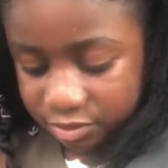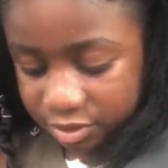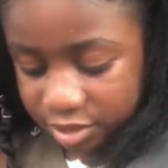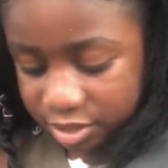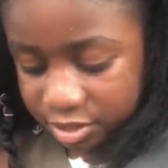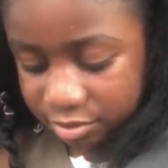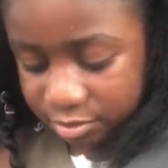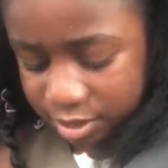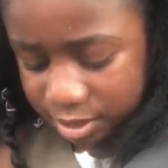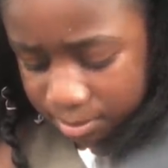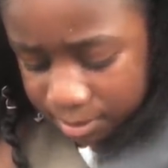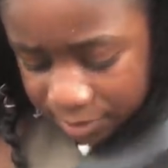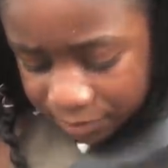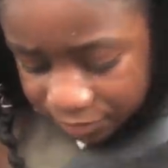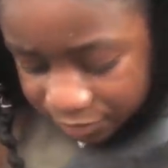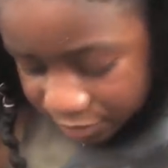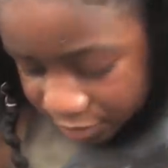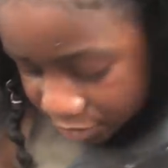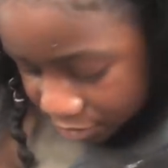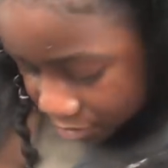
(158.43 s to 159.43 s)
But where's my
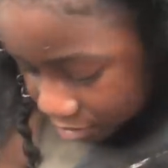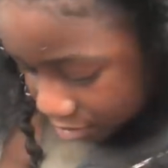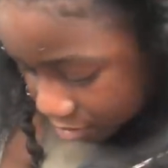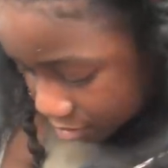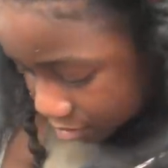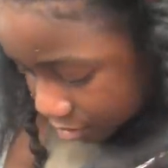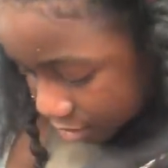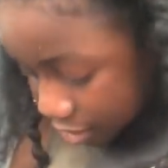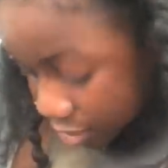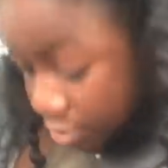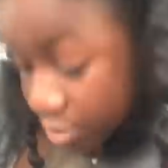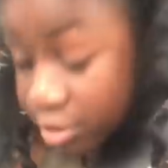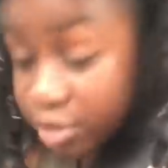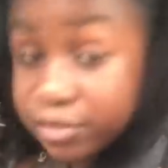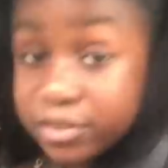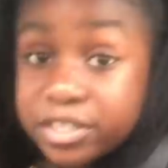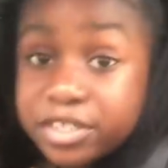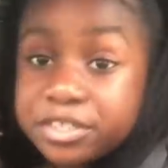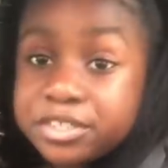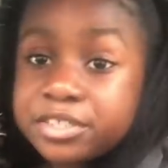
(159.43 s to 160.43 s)
phone? Oh,
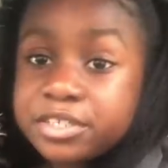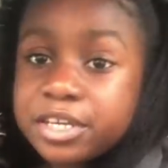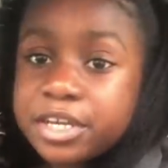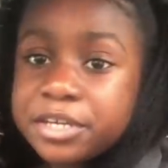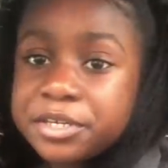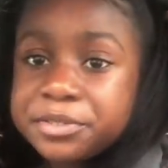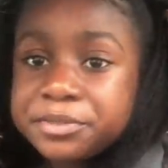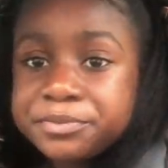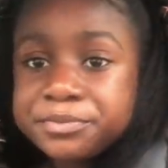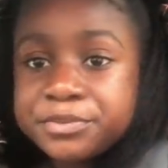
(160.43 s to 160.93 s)
here it is. Okay.